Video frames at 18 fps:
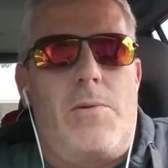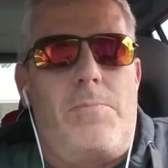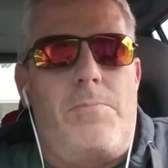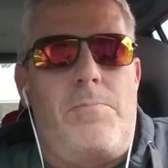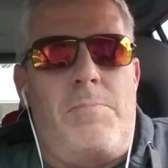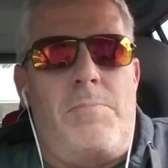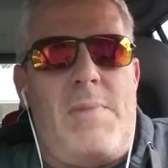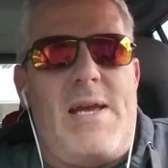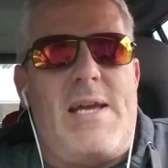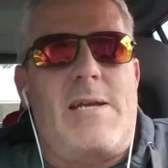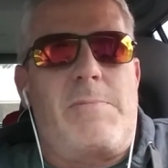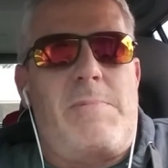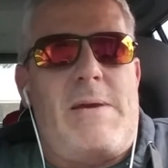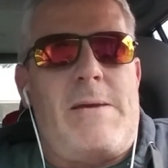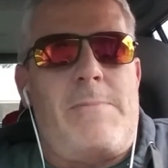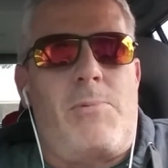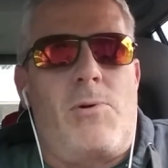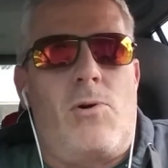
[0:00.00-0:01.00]
make
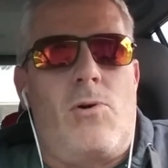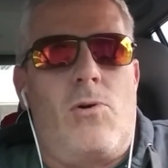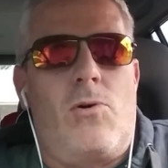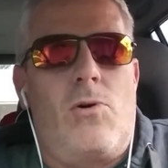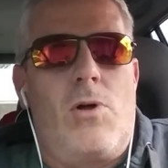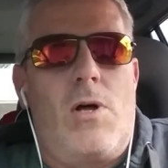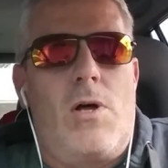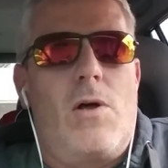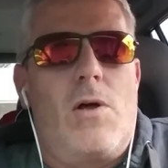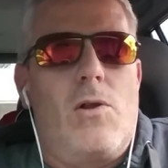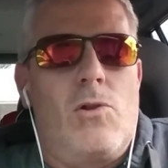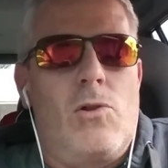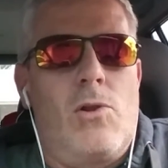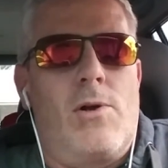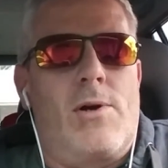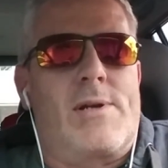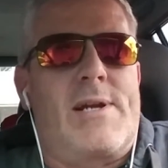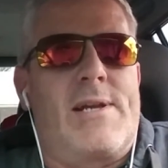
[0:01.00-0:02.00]
people
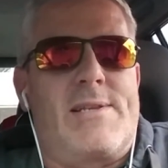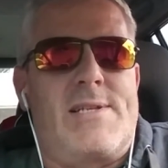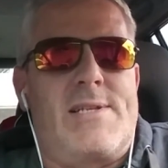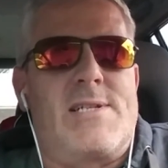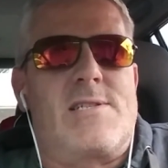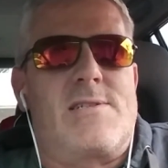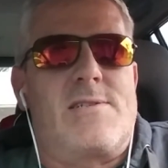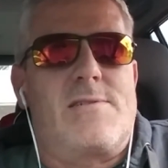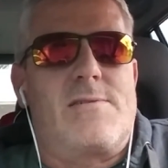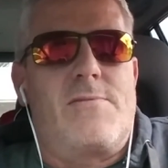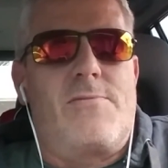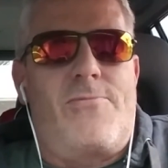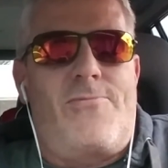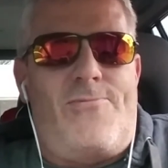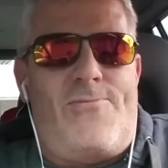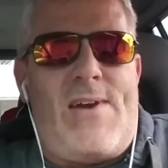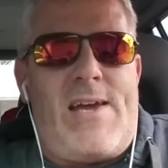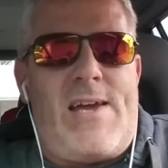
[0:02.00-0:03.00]
look at this
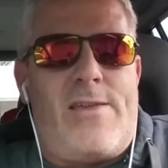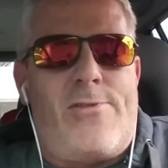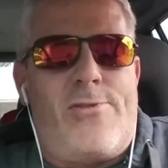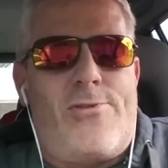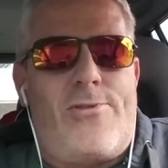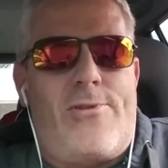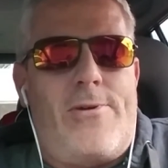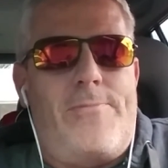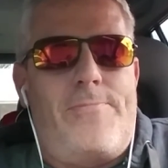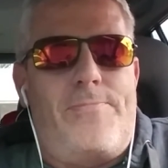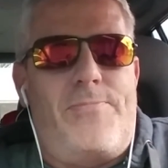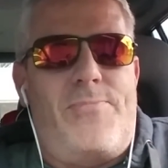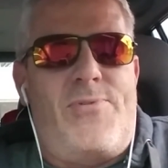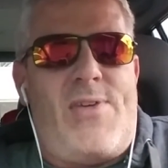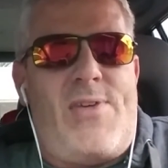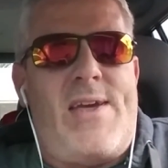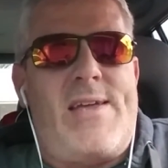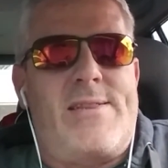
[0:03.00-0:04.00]
faith
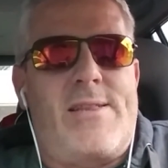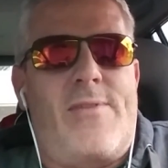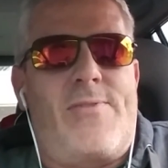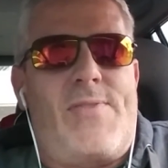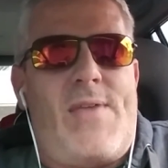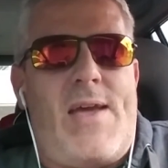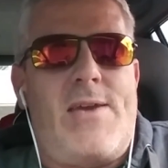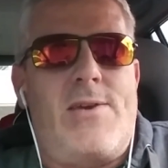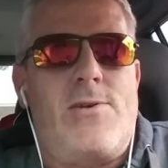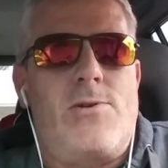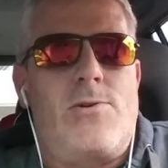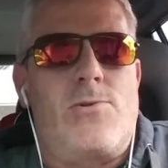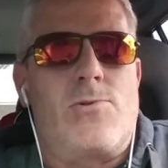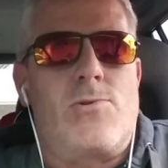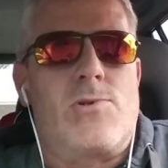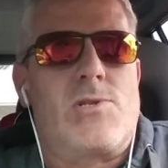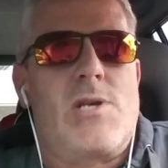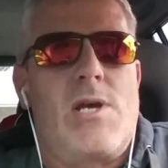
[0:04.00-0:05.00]
thing that they
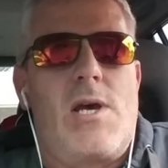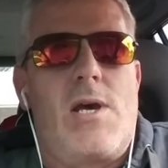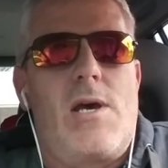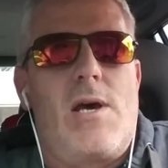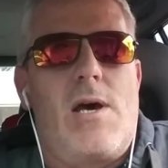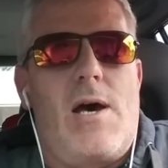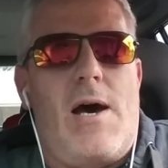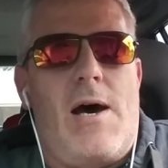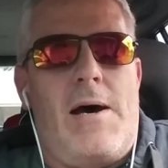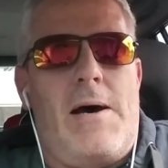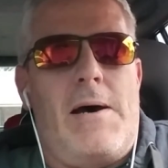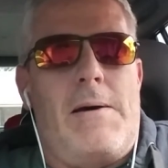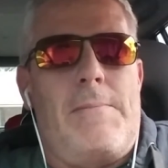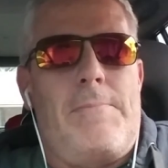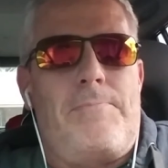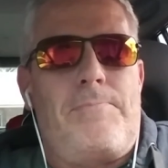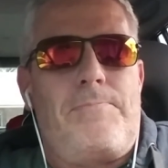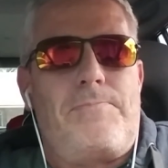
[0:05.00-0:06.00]
use.
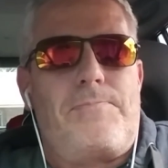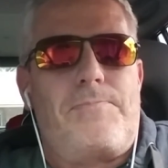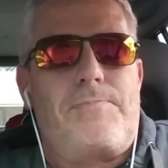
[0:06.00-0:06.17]
Faith